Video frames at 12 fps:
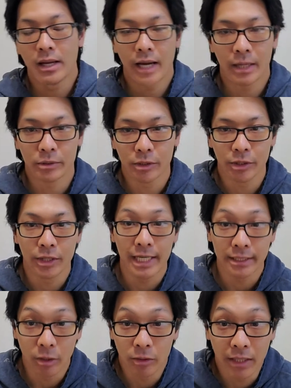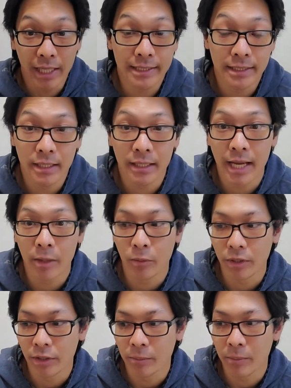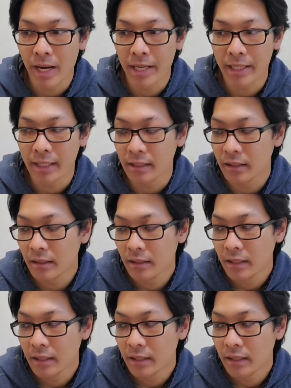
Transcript: I'm sure you guys know the lesson that when you're buying